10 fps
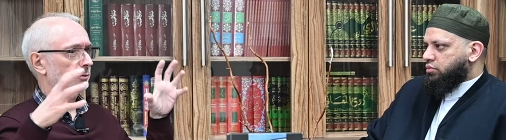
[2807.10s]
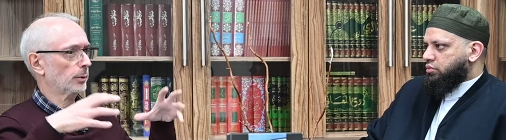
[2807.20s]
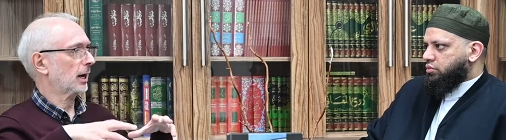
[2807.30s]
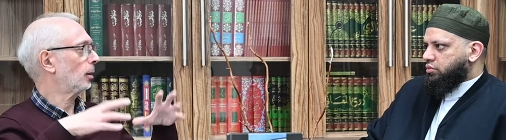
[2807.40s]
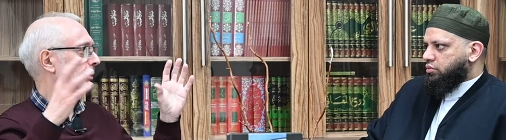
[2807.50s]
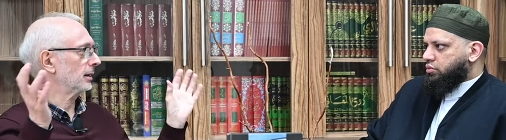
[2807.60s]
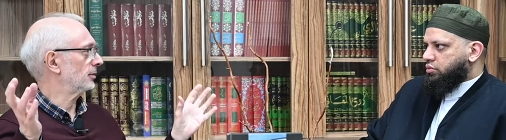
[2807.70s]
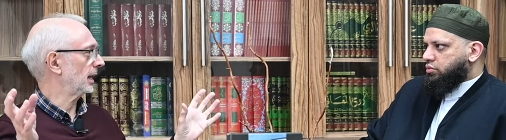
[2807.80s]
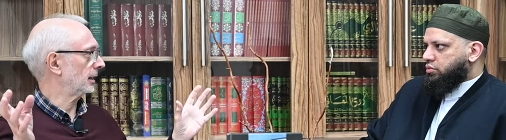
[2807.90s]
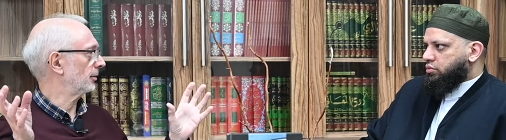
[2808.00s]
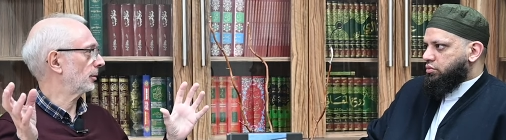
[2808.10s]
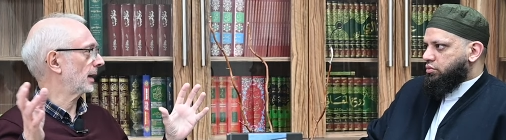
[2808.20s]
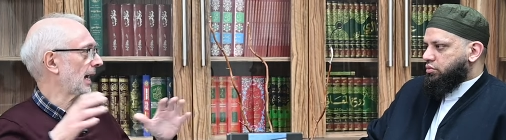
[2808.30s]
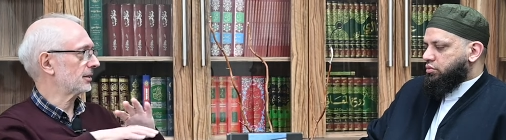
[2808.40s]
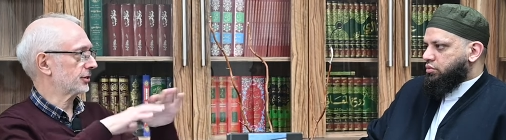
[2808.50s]
Speaker 1: therefore we can't believe in any of them.
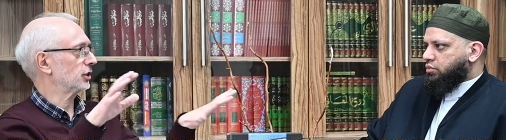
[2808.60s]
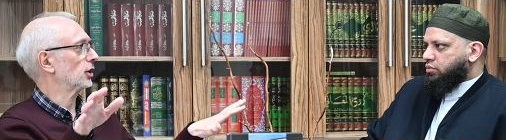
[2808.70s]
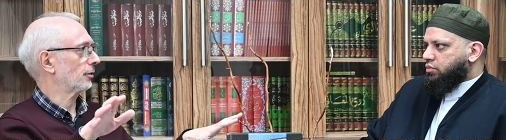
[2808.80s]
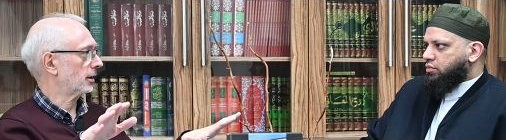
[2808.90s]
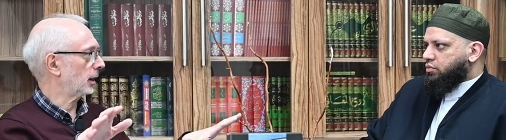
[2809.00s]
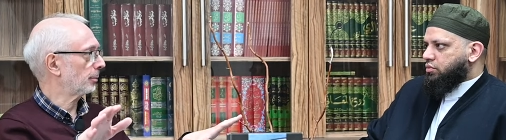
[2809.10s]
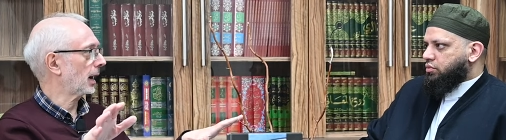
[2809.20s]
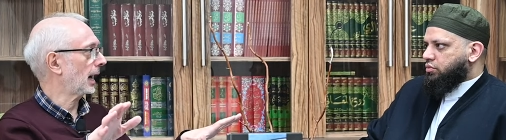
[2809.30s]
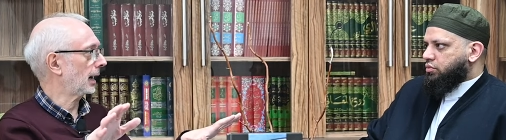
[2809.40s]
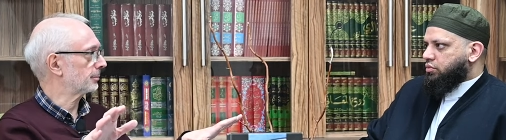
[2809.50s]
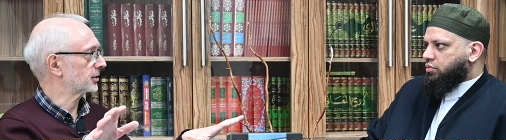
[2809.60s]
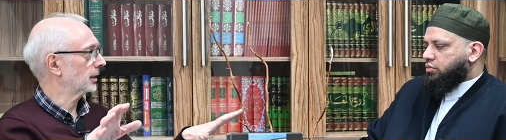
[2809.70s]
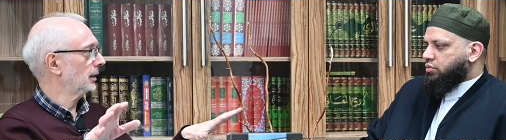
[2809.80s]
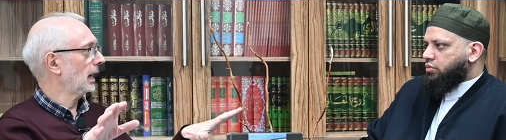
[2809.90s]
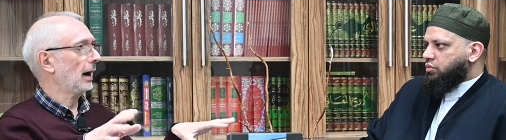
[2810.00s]
They cancel each other out,
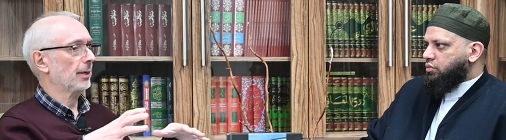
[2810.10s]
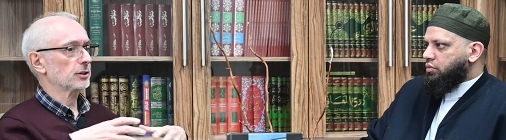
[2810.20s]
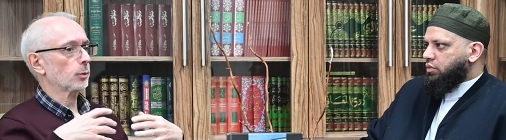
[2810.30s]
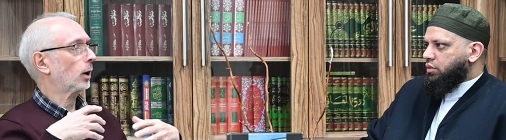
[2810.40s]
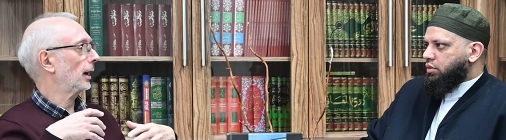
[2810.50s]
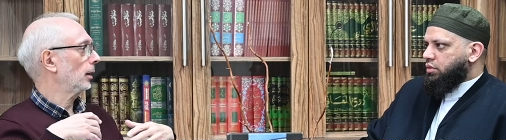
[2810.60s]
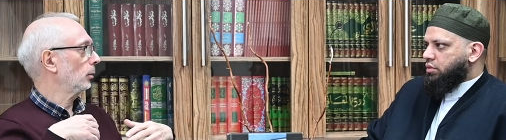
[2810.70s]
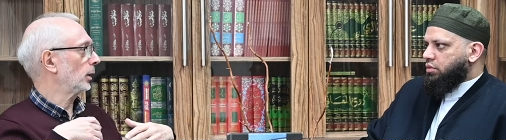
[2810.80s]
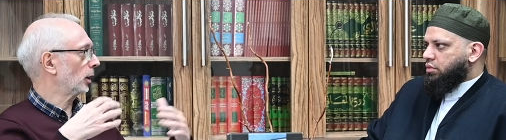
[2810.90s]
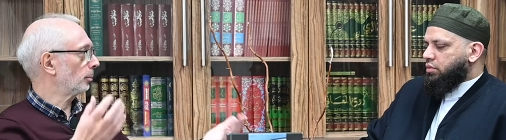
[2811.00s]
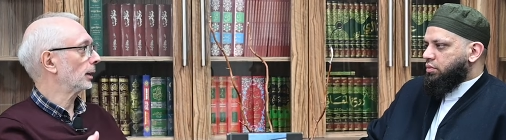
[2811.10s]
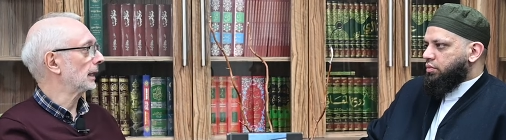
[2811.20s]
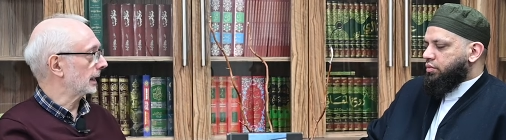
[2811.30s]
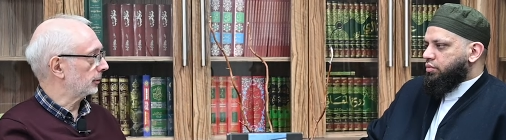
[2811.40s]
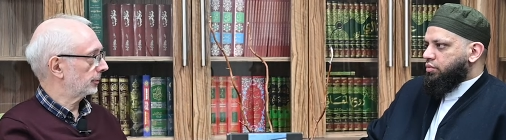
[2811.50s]
perhaps, and that's why we don't
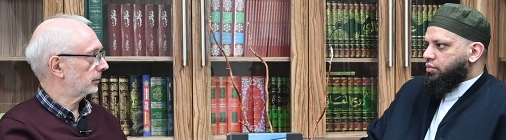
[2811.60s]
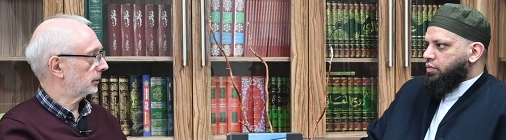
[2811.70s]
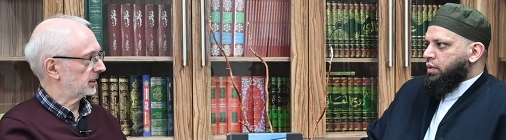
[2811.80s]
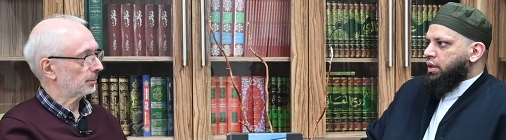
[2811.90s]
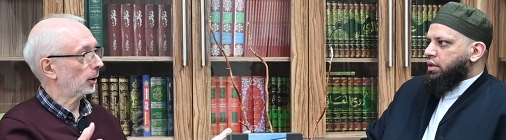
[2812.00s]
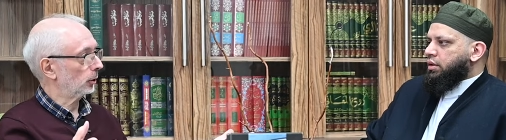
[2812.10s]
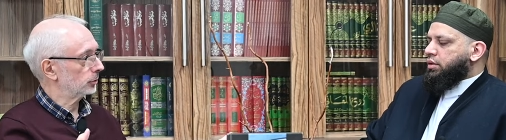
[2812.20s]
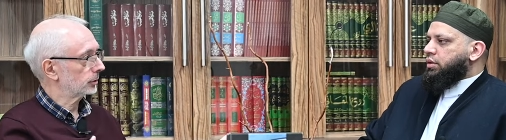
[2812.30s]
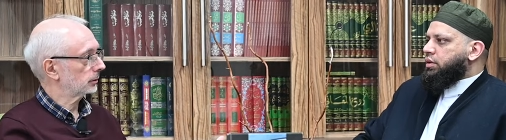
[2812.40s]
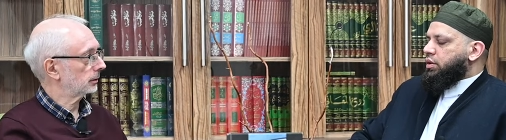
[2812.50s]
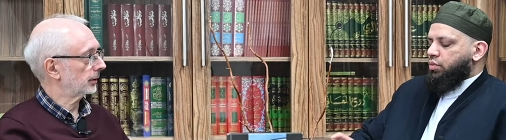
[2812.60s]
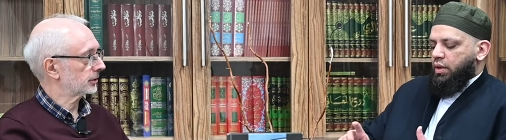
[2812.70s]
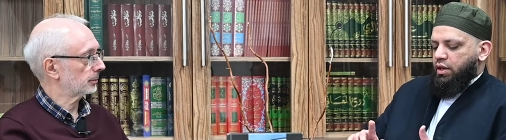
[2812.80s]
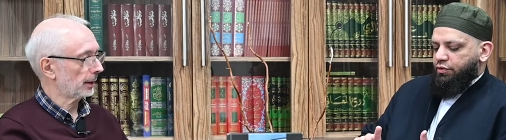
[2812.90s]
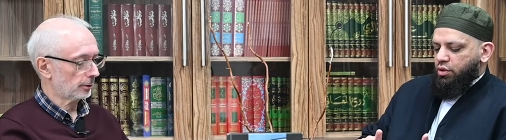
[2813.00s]
believe, I suppose. If
Speaker 2: that's
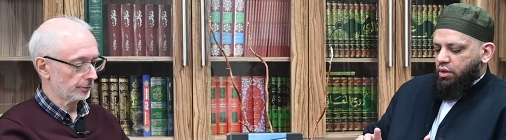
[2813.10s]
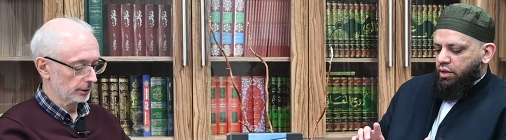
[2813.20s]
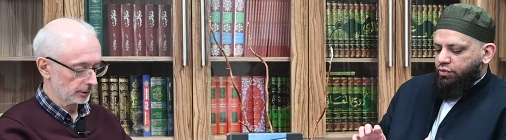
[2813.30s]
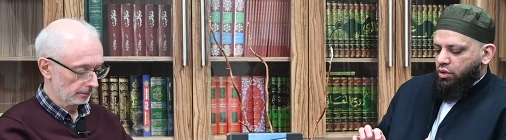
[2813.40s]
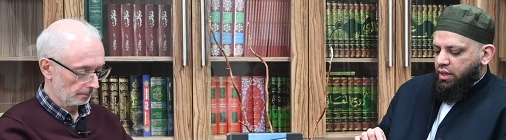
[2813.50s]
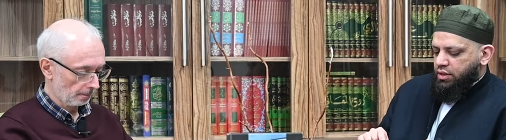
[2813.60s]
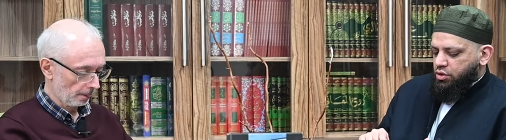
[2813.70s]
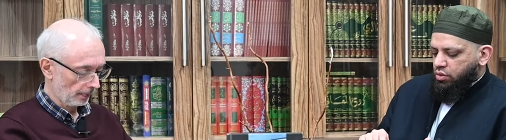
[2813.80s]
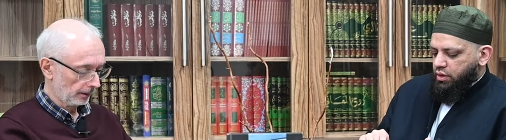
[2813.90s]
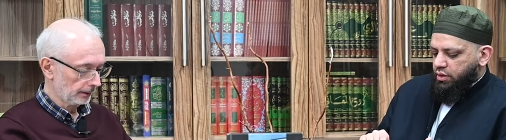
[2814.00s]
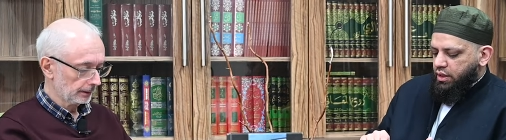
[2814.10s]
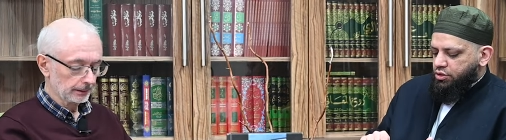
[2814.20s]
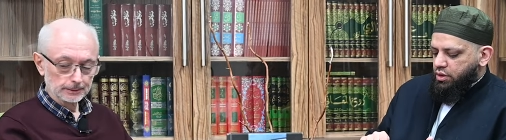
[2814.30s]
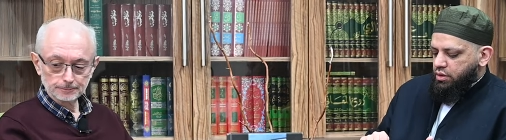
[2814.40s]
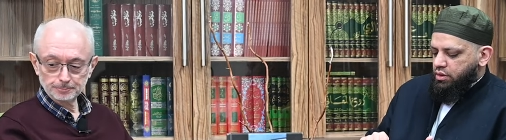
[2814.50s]
well, if you, if you list all the
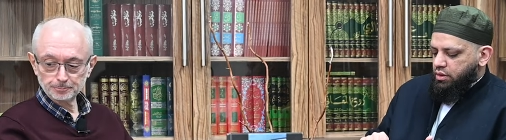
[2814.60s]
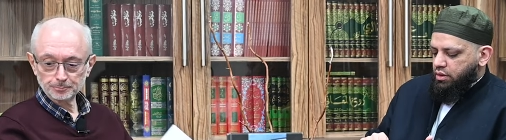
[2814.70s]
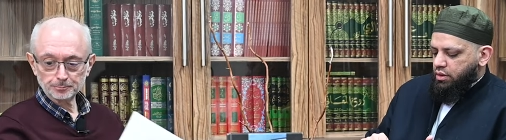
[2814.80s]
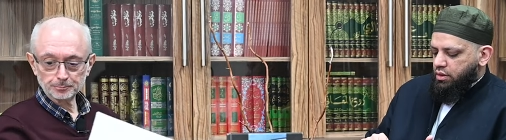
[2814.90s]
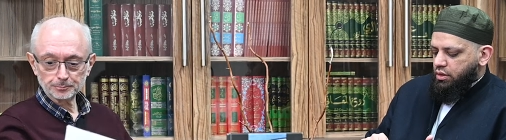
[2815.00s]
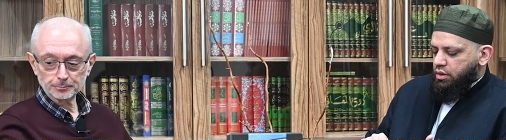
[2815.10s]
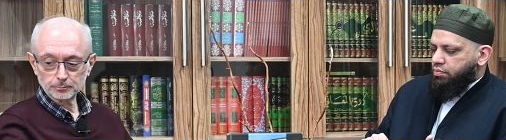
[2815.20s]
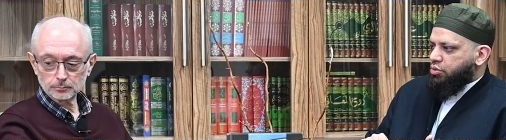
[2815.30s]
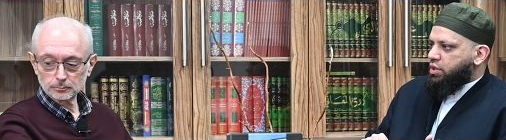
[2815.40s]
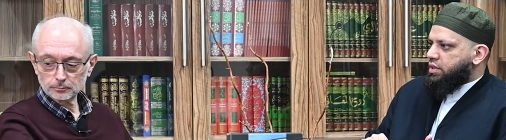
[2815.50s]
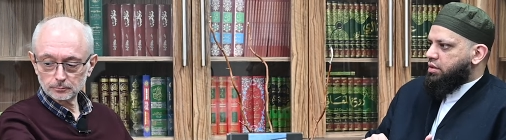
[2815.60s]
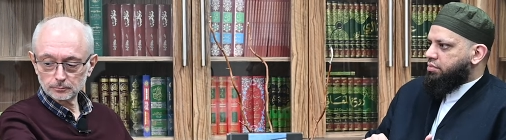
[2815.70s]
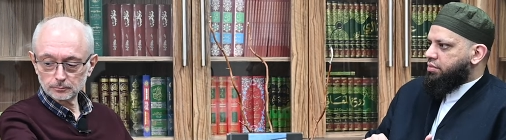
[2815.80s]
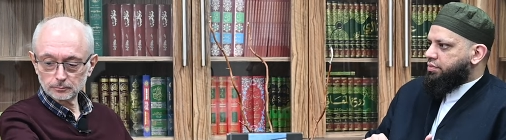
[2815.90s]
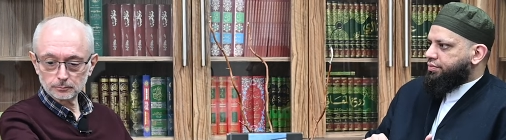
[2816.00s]
religions,
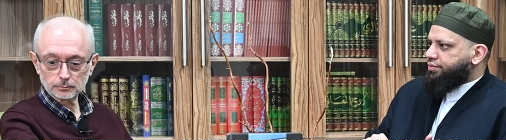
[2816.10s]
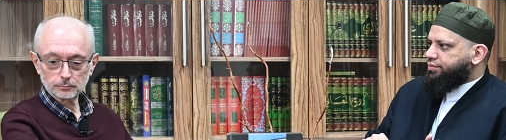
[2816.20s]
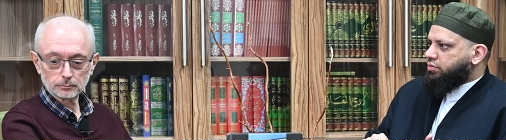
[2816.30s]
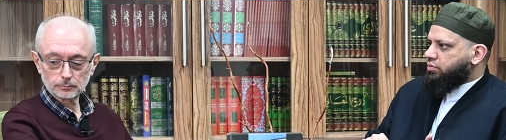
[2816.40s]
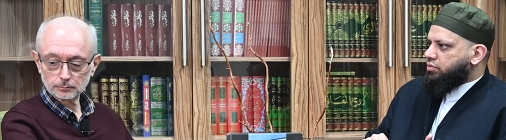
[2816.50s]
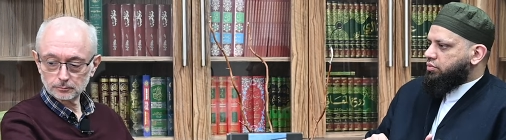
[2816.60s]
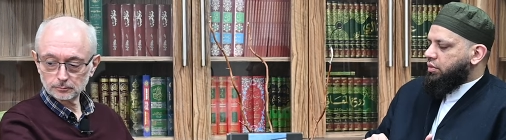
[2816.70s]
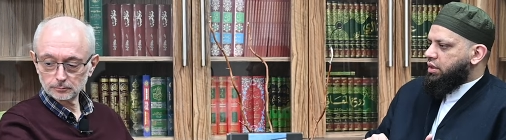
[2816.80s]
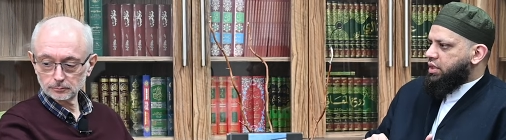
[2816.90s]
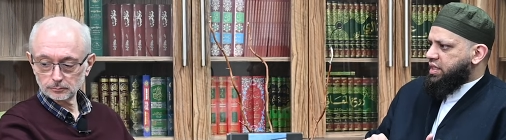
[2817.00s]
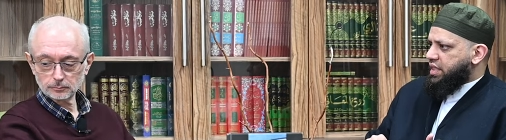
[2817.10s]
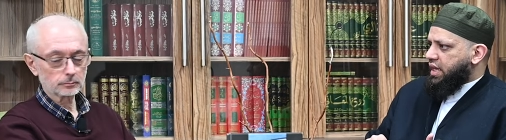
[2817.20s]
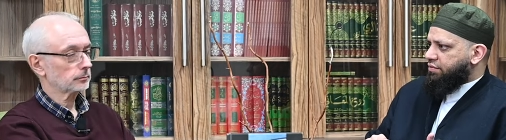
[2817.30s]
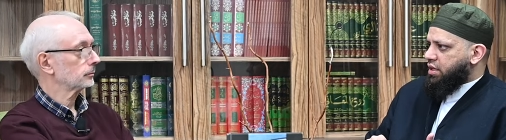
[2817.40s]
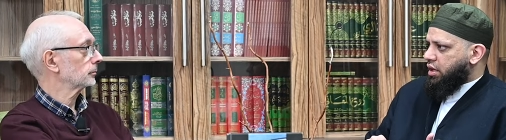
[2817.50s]
Buddhism, does
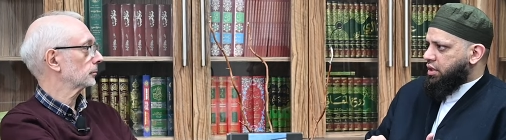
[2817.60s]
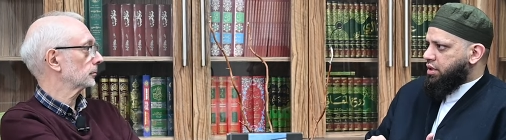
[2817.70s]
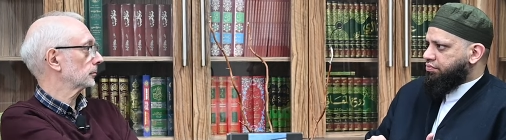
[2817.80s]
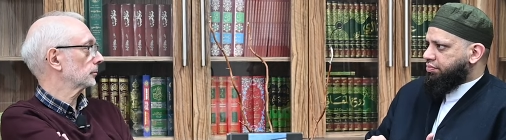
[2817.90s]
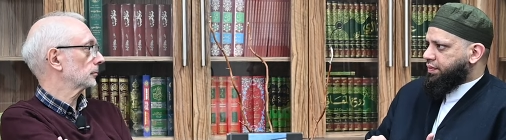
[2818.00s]
it have a god?